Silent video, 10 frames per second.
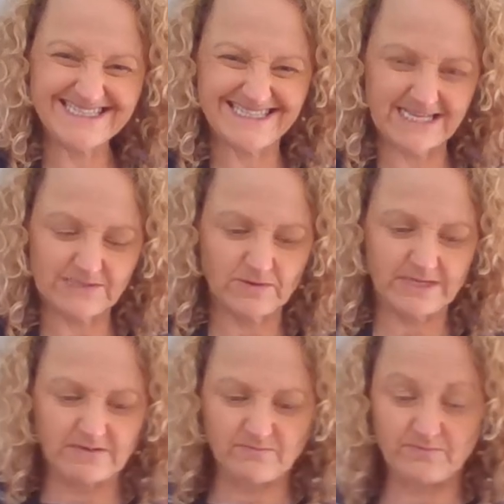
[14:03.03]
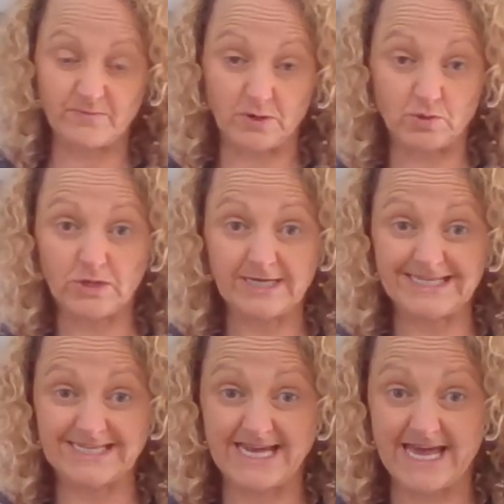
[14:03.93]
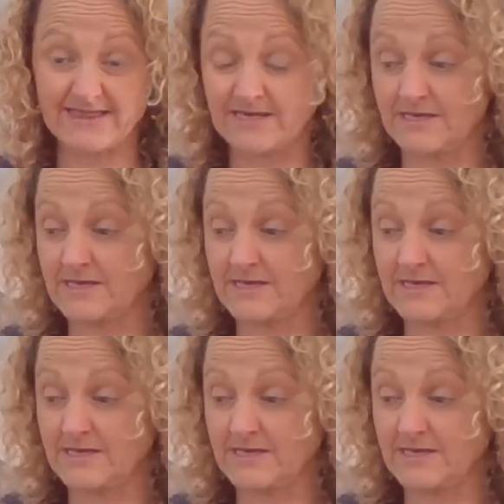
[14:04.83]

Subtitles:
that's when it's a good idea to add